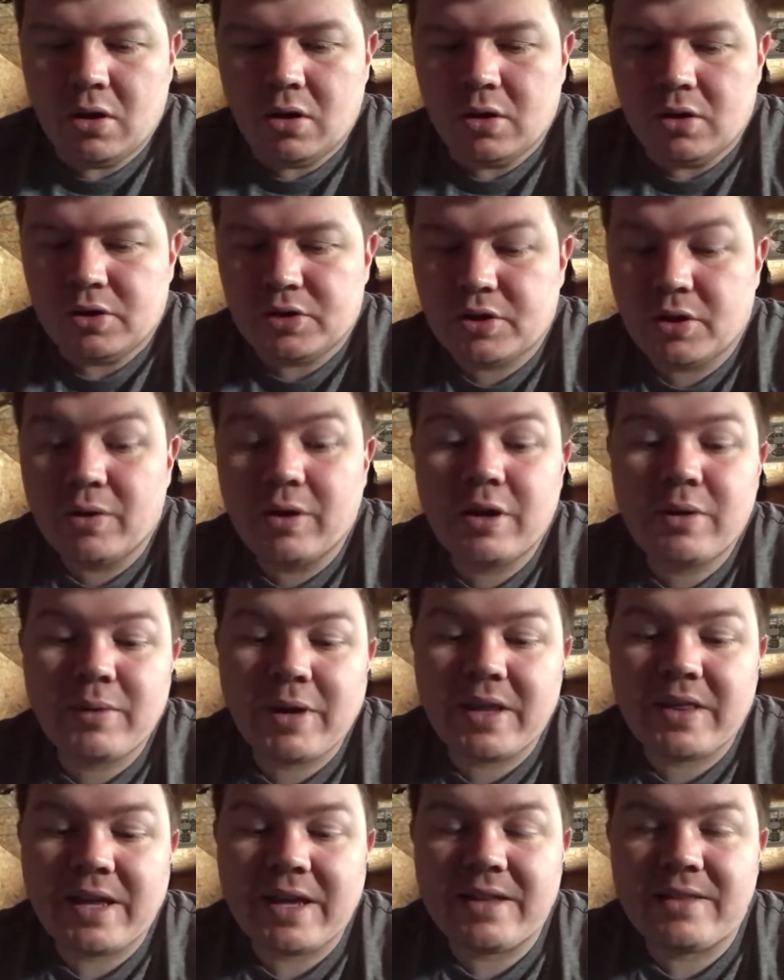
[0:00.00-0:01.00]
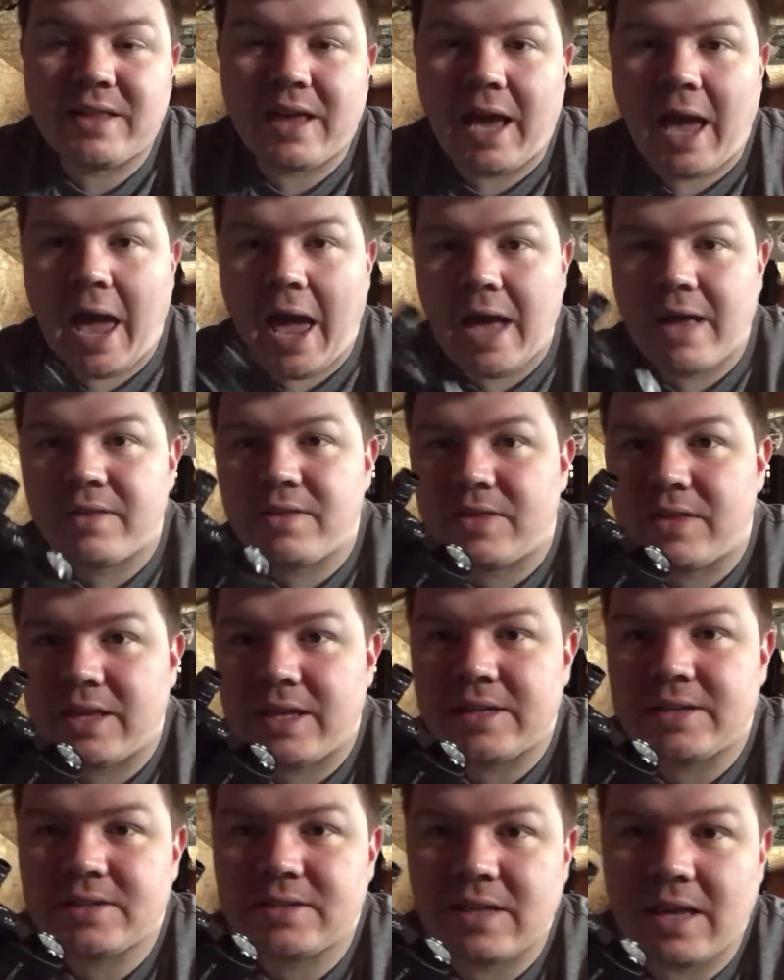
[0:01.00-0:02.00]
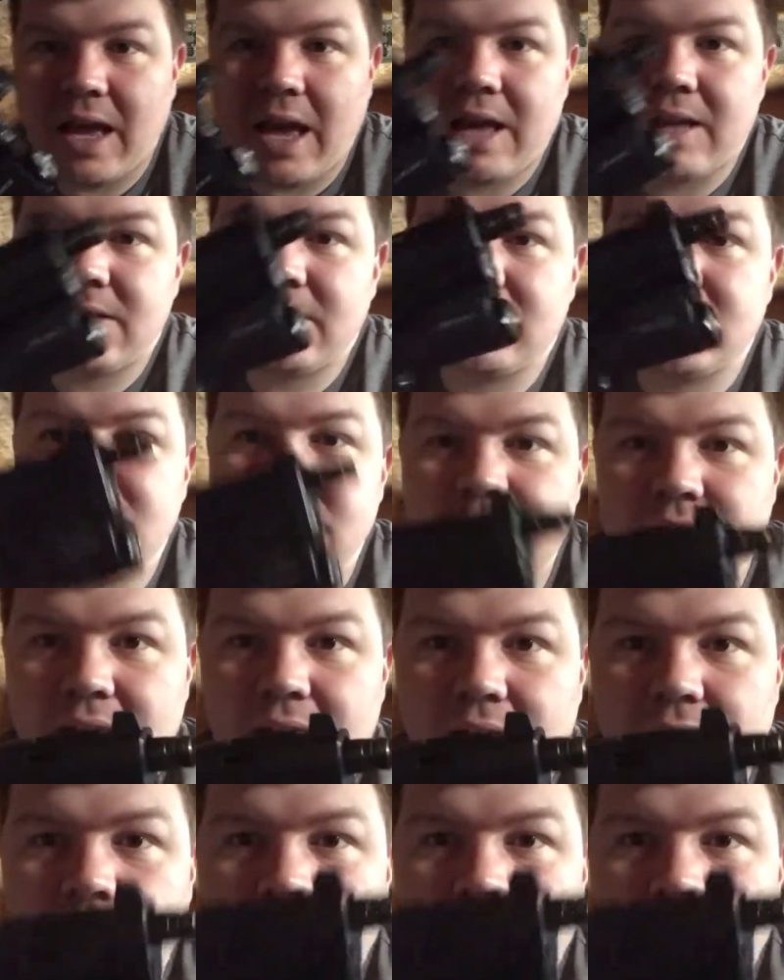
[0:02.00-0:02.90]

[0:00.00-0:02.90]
So anyway, they had this aplc.